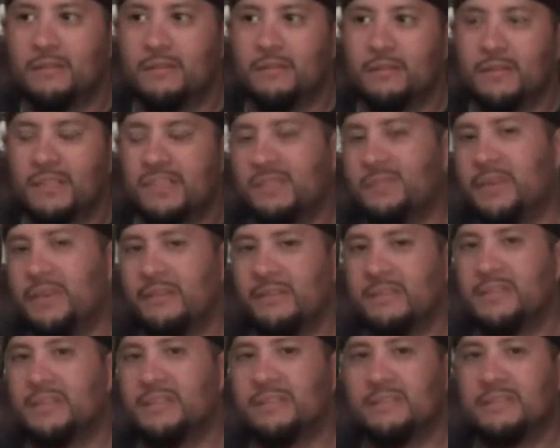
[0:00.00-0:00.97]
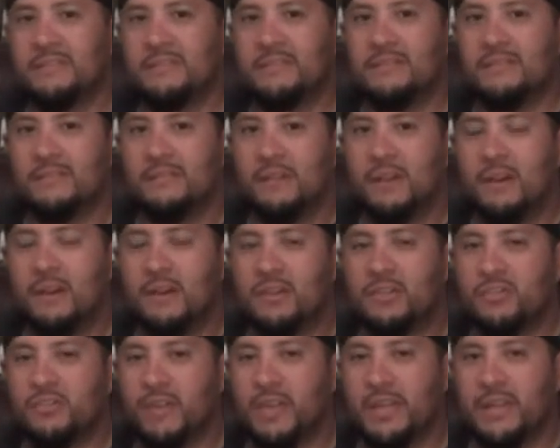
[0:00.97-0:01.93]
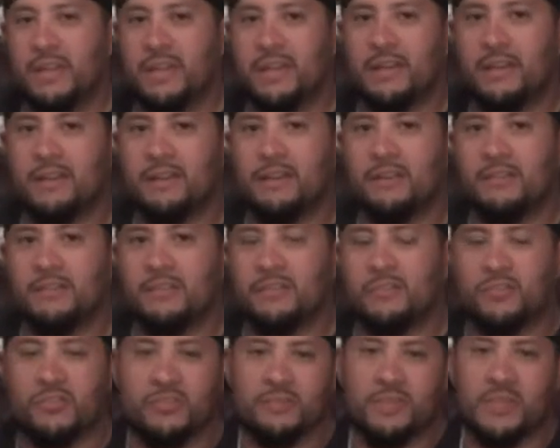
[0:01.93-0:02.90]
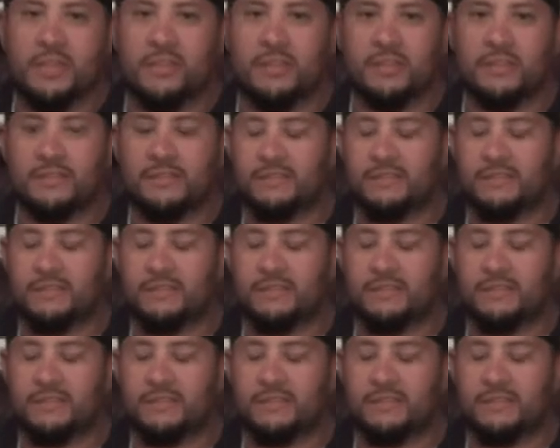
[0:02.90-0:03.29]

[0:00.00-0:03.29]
experiences trading on social media.